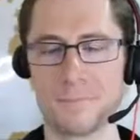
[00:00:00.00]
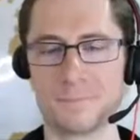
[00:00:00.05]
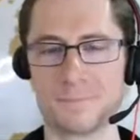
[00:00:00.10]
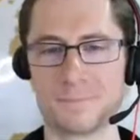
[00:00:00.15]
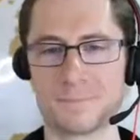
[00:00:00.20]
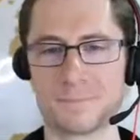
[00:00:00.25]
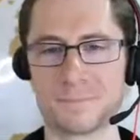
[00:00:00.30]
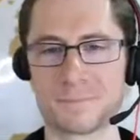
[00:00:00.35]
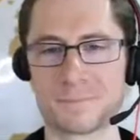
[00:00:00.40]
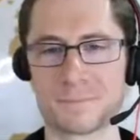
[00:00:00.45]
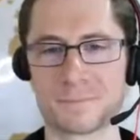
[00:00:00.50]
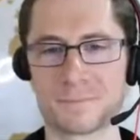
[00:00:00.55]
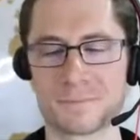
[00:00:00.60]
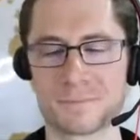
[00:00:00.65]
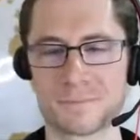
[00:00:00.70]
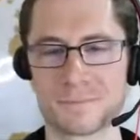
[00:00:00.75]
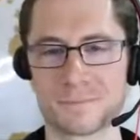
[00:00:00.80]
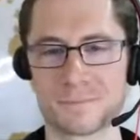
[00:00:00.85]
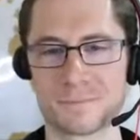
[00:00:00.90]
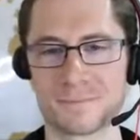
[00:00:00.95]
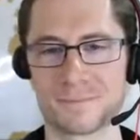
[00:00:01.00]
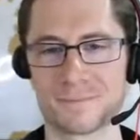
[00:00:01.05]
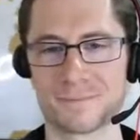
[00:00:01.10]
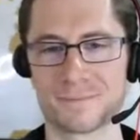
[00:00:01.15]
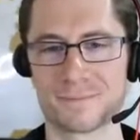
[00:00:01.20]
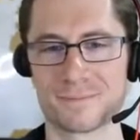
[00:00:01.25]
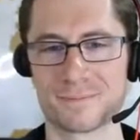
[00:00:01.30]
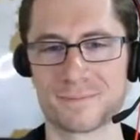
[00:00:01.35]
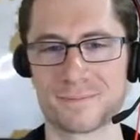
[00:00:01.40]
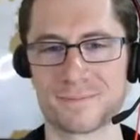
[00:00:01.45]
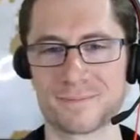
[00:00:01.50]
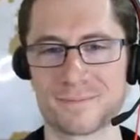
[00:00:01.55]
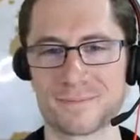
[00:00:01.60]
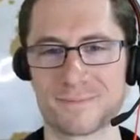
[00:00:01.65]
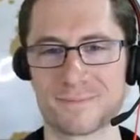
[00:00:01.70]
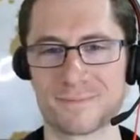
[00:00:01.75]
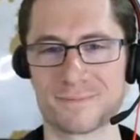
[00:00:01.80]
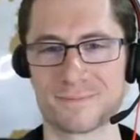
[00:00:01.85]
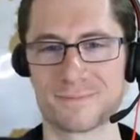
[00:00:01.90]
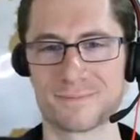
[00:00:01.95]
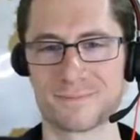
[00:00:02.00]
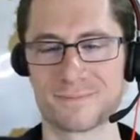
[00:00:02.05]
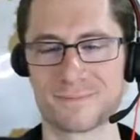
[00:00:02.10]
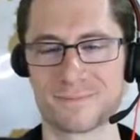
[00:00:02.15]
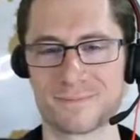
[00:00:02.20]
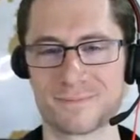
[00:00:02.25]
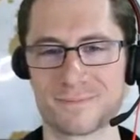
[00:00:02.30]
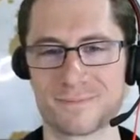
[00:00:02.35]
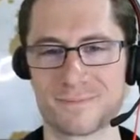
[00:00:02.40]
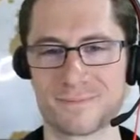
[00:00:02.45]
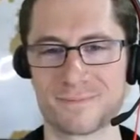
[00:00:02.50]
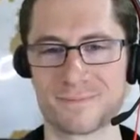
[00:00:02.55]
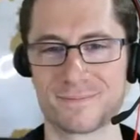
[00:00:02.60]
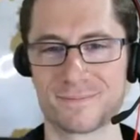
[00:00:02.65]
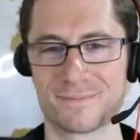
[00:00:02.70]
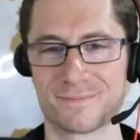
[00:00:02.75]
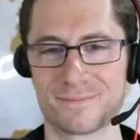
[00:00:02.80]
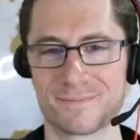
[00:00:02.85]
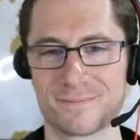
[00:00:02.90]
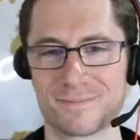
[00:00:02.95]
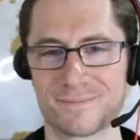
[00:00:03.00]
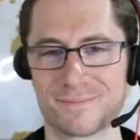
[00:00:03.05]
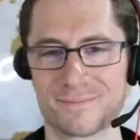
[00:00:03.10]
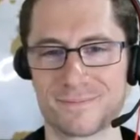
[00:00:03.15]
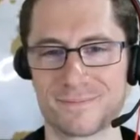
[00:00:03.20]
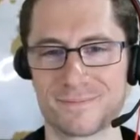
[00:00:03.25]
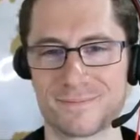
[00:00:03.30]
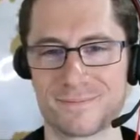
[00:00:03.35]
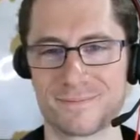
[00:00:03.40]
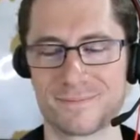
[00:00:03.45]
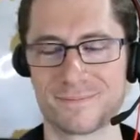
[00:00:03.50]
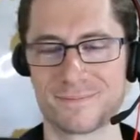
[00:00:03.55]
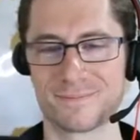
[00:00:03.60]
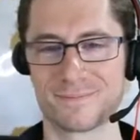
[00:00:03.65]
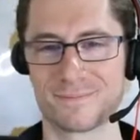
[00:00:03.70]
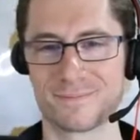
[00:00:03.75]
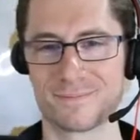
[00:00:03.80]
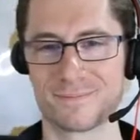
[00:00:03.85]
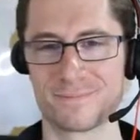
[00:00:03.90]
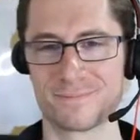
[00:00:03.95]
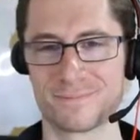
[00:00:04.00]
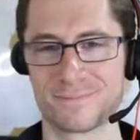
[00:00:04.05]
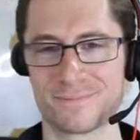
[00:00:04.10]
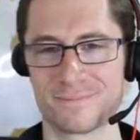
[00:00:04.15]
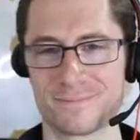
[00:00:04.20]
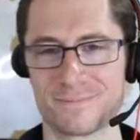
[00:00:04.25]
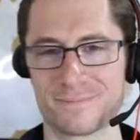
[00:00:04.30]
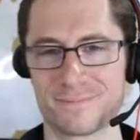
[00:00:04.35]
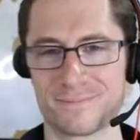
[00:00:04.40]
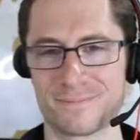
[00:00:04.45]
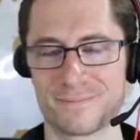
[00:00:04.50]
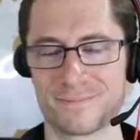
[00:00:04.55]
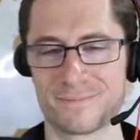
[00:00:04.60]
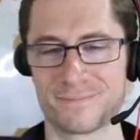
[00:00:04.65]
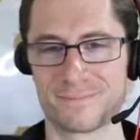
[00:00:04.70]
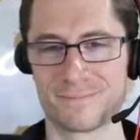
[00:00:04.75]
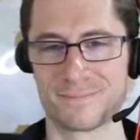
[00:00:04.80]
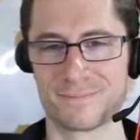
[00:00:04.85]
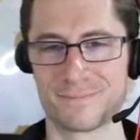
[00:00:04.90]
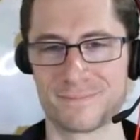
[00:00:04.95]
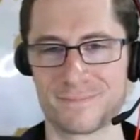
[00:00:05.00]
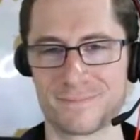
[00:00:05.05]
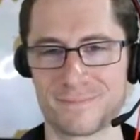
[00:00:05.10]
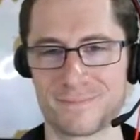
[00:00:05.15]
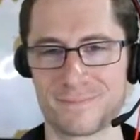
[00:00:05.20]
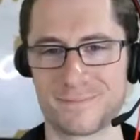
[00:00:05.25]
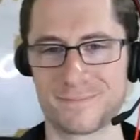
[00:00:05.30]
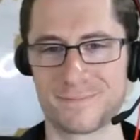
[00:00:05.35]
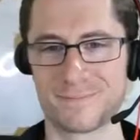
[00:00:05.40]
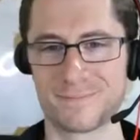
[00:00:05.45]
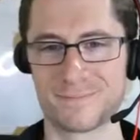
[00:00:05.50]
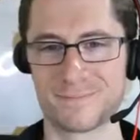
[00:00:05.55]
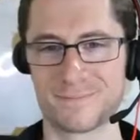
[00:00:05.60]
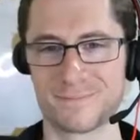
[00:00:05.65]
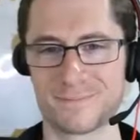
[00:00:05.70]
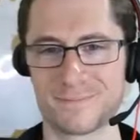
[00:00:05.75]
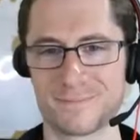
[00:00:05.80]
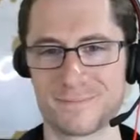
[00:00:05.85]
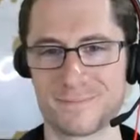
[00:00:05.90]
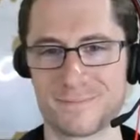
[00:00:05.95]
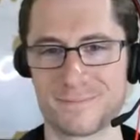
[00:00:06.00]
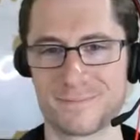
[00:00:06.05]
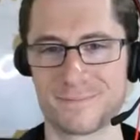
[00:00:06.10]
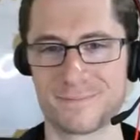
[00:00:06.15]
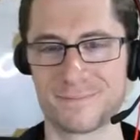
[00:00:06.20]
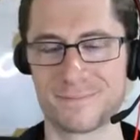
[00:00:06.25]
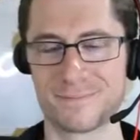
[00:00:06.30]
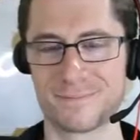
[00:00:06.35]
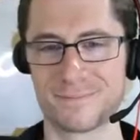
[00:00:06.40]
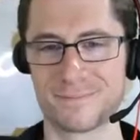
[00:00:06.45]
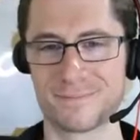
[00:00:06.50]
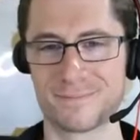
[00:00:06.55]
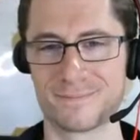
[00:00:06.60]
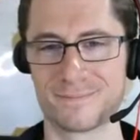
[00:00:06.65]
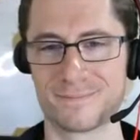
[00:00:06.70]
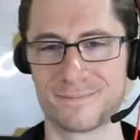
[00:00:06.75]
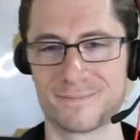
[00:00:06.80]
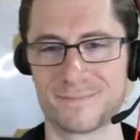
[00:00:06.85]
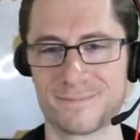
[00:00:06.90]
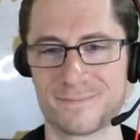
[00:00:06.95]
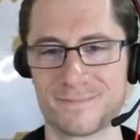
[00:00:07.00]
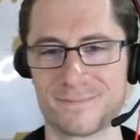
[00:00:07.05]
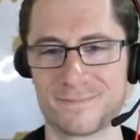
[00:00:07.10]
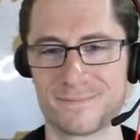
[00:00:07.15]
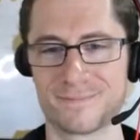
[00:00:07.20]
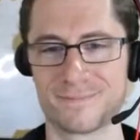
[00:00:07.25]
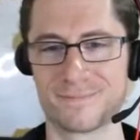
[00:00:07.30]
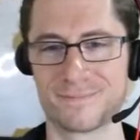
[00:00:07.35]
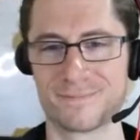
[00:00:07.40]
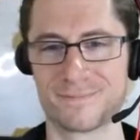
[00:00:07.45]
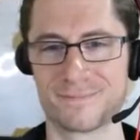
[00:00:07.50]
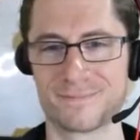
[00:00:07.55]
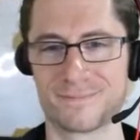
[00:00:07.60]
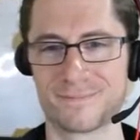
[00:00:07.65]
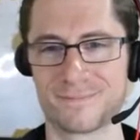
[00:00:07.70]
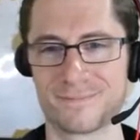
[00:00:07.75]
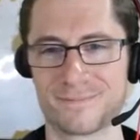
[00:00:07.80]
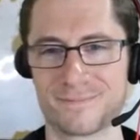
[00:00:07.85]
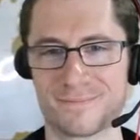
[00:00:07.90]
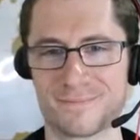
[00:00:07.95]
No words are spoken by the person on screen.